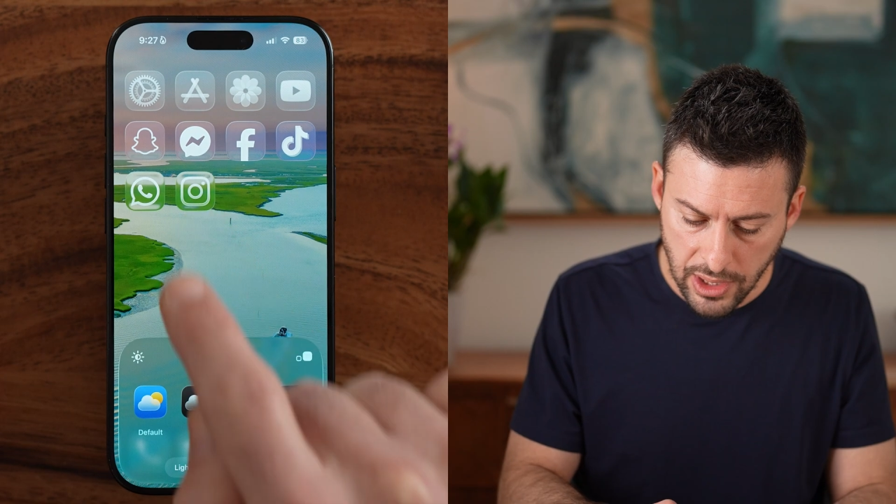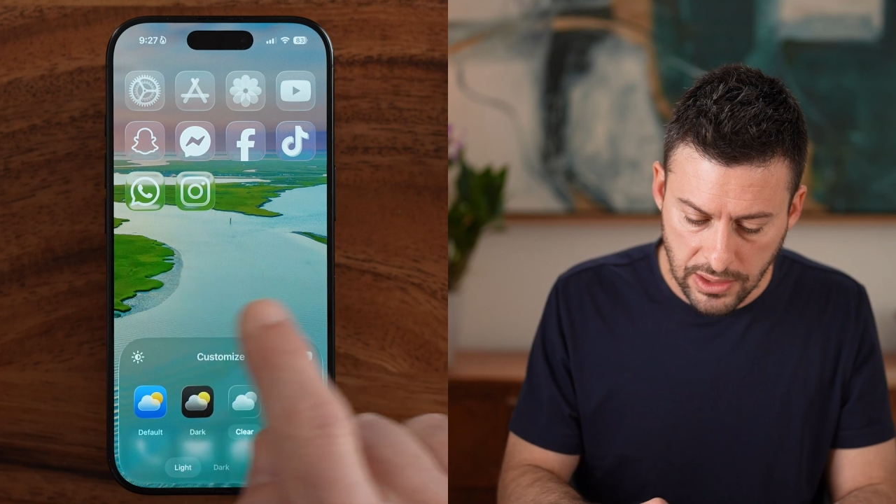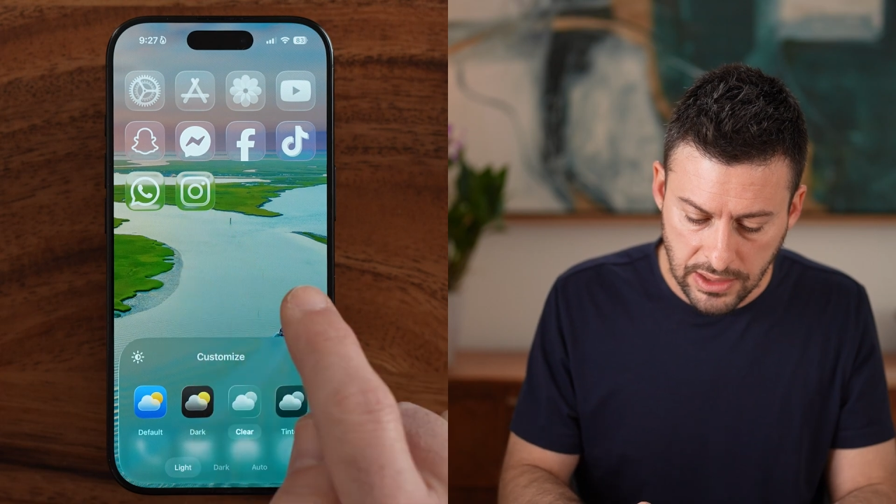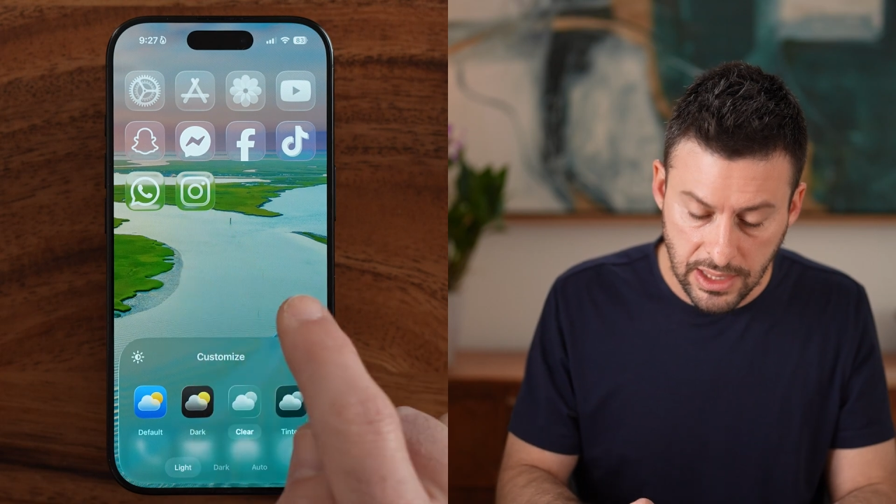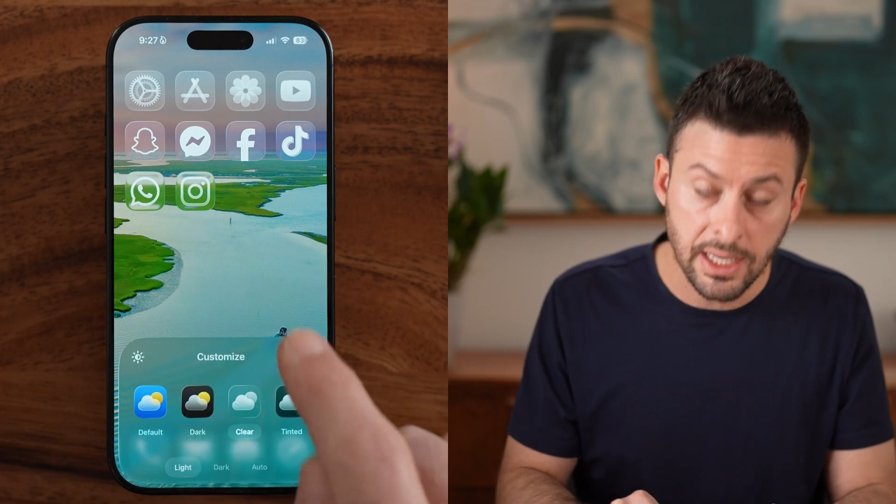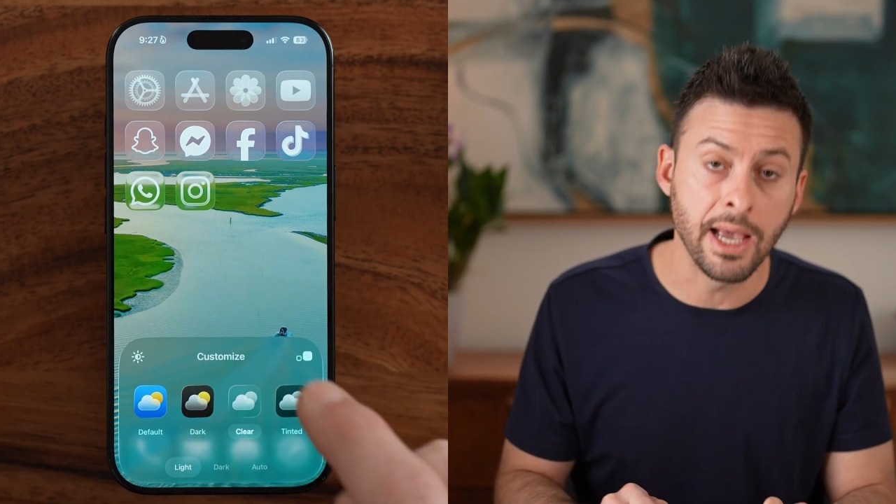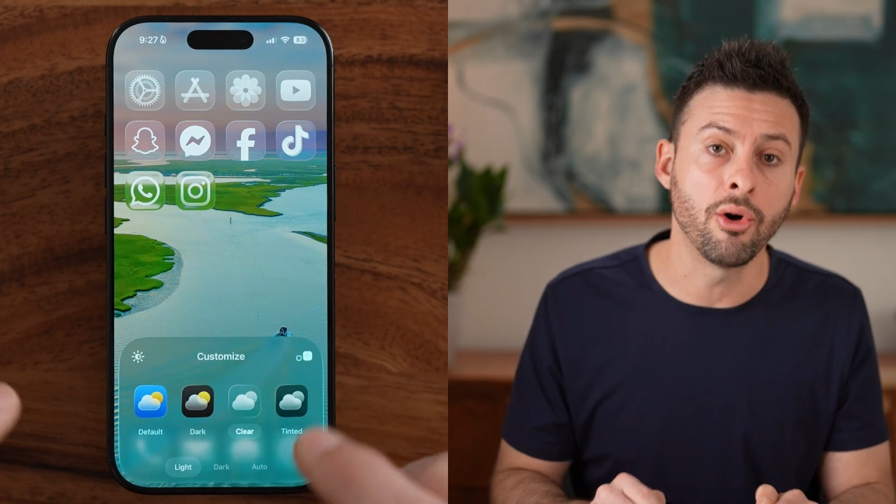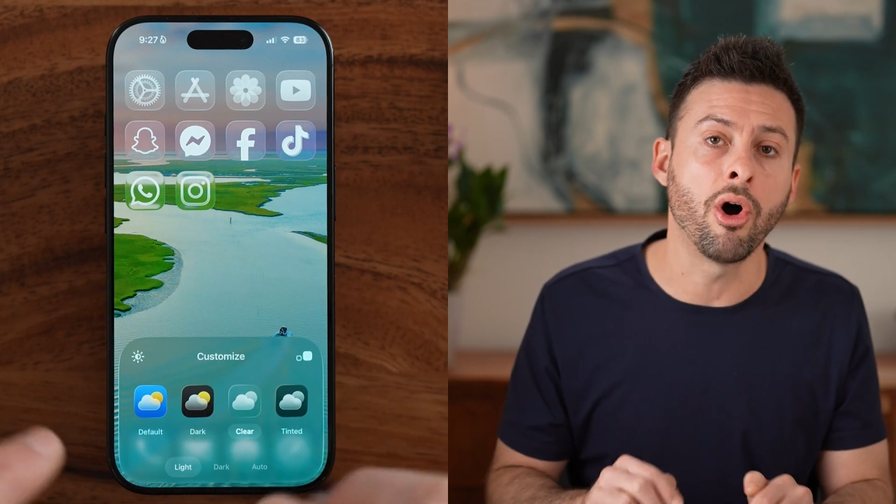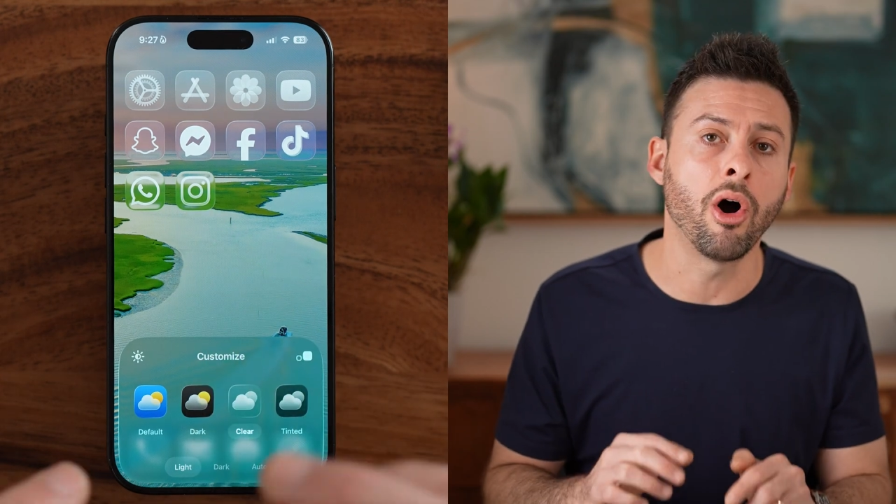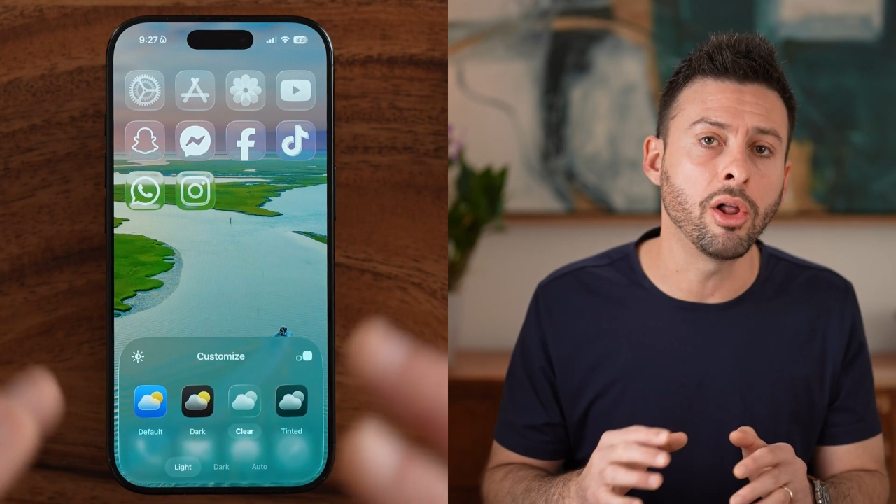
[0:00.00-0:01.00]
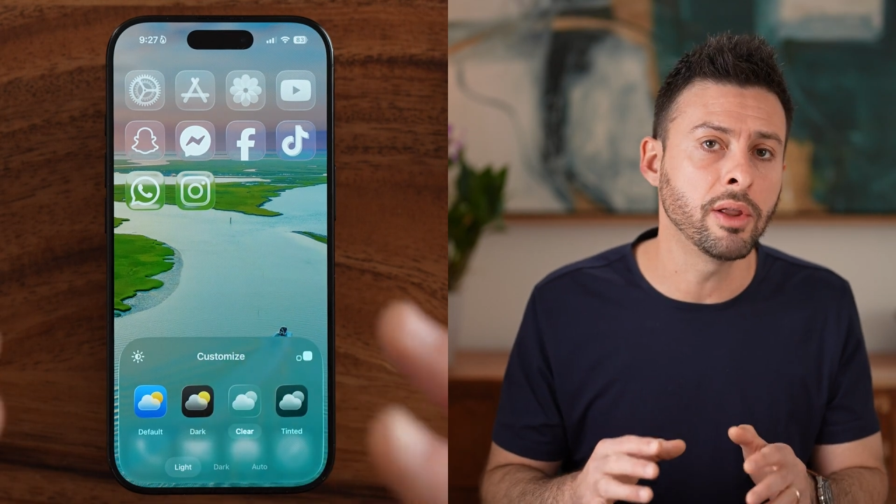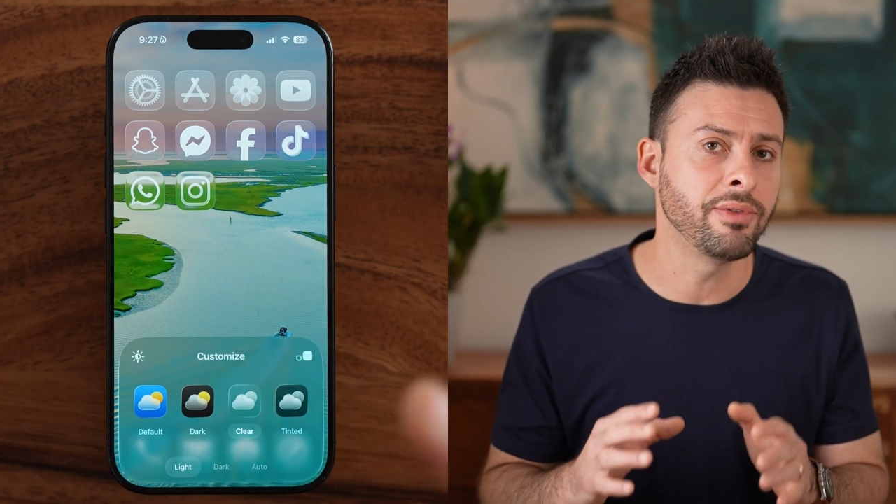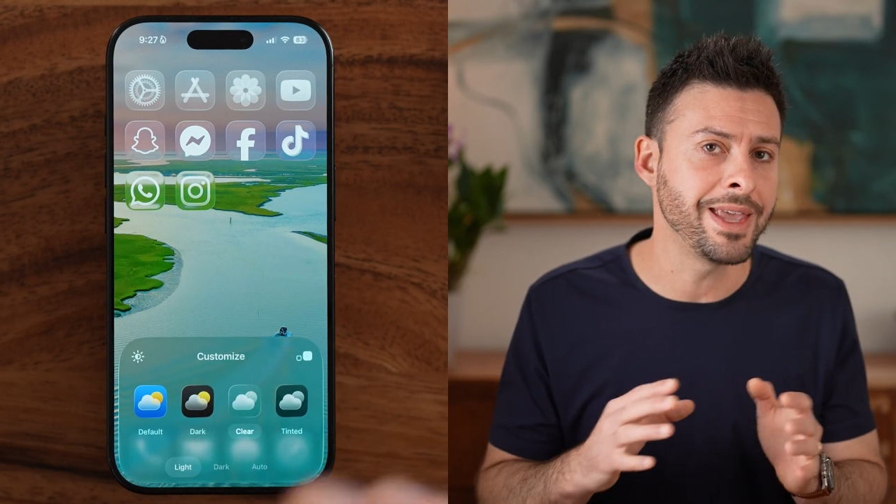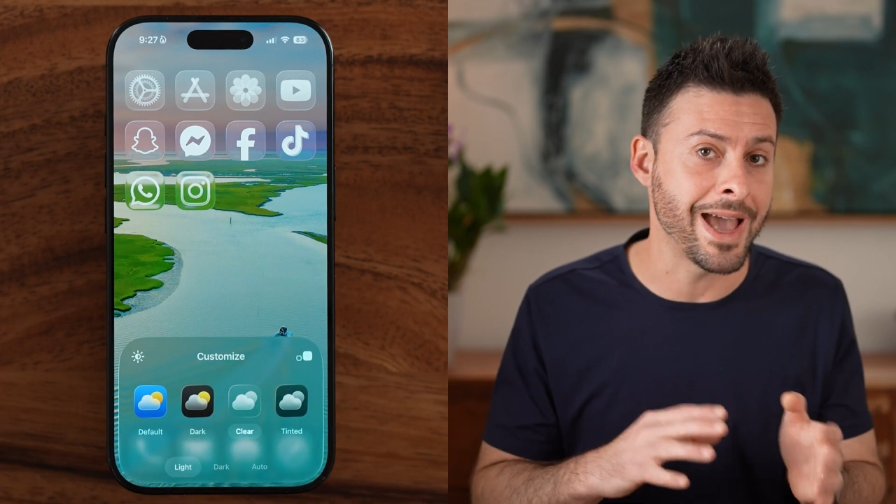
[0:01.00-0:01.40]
can see now all of the